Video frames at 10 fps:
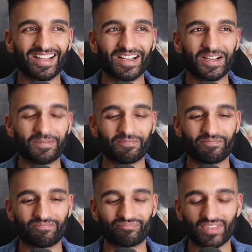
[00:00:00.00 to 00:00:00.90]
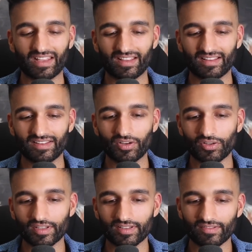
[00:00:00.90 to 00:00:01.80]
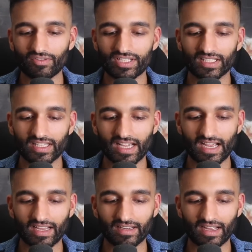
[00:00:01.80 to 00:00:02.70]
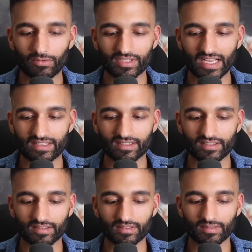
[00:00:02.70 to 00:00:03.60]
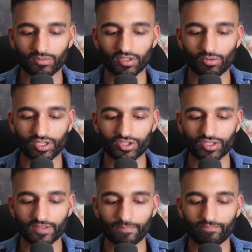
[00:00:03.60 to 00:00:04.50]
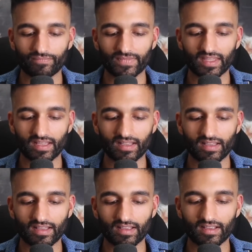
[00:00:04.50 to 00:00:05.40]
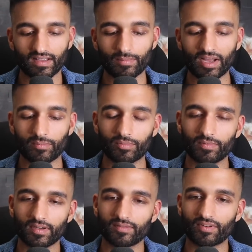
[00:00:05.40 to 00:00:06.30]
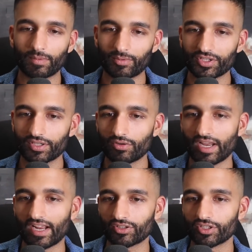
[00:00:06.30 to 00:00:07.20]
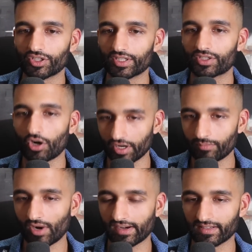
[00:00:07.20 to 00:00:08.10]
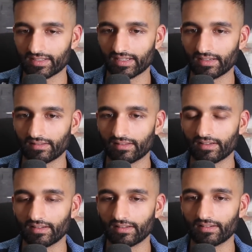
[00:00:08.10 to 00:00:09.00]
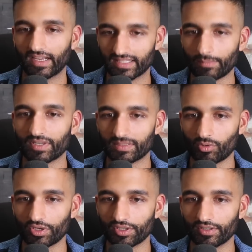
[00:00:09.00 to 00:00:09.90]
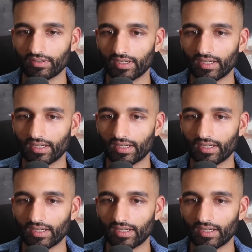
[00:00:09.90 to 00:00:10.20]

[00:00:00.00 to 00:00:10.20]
You know, recently I was asked a similar question from a person who had actually just started practicing the acceptance pointer.